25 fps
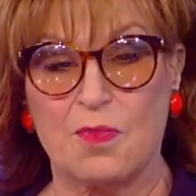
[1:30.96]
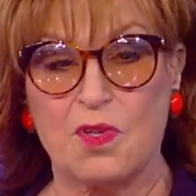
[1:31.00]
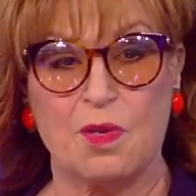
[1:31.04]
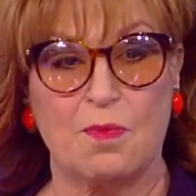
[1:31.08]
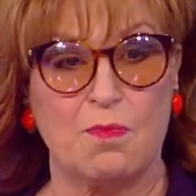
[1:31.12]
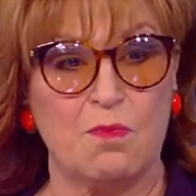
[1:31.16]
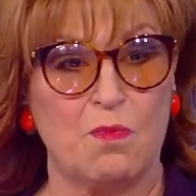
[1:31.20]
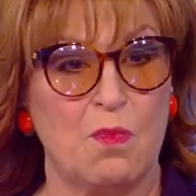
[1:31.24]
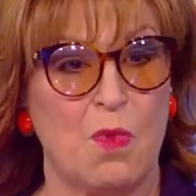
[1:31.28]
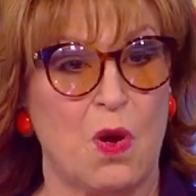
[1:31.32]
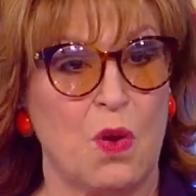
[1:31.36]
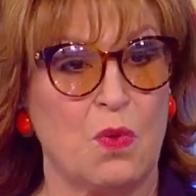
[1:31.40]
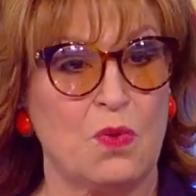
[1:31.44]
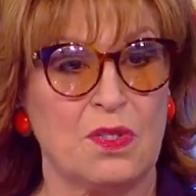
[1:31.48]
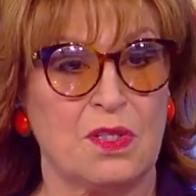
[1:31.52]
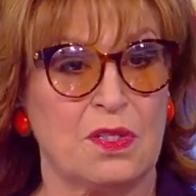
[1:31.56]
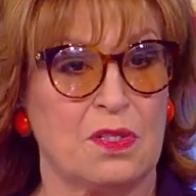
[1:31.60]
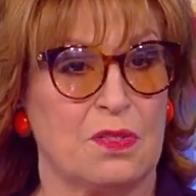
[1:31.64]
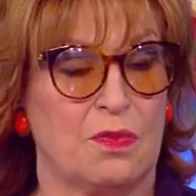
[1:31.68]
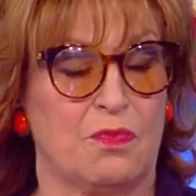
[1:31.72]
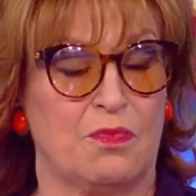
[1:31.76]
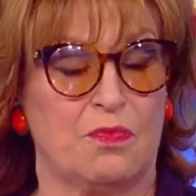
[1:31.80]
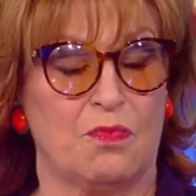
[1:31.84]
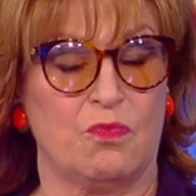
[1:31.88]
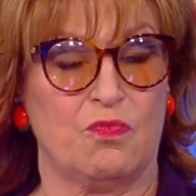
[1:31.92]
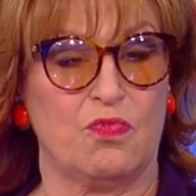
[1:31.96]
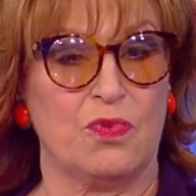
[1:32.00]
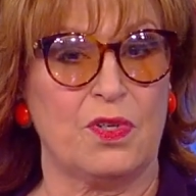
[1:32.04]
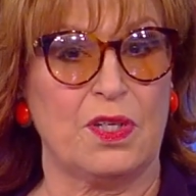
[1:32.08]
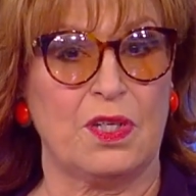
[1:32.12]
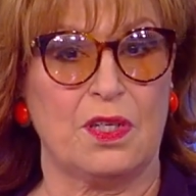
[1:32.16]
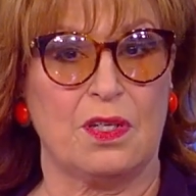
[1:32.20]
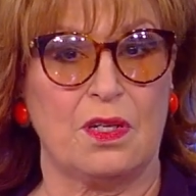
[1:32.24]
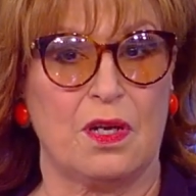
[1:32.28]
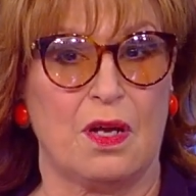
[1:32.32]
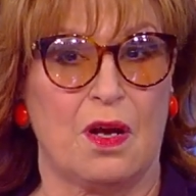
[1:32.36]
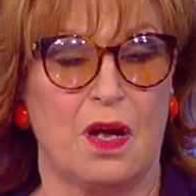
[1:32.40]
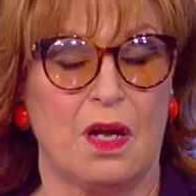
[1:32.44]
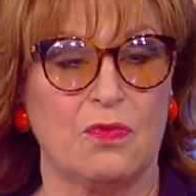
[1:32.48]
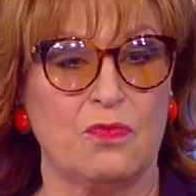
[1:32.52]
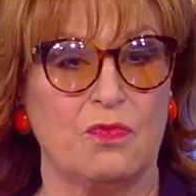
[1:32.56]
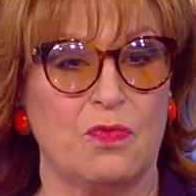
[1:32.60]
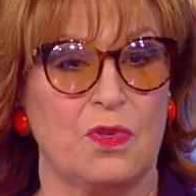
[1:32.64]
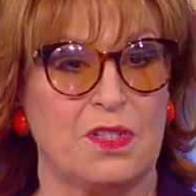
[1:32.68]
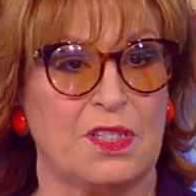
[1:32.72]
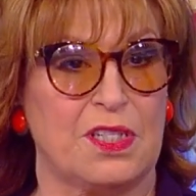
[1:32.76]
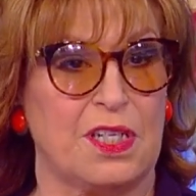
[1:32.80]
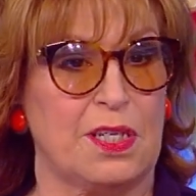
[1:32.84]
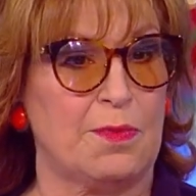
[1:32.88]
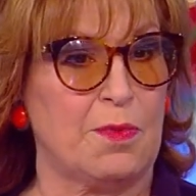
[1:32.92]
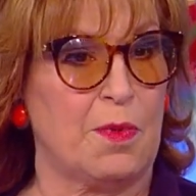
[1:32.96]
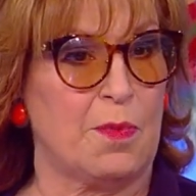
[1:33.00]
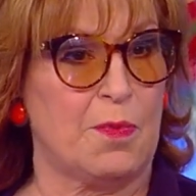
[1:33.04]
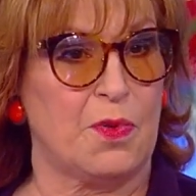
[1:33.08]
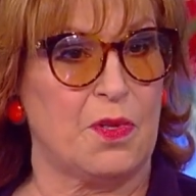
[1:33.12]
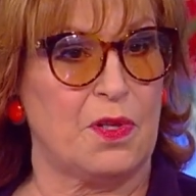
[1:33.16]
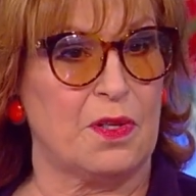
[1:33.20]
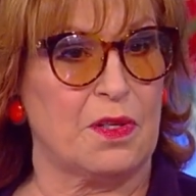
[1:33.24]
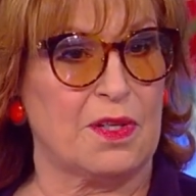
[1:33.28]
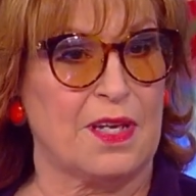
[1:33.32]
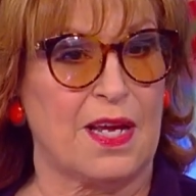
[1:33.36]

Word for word: of the most really unredeemable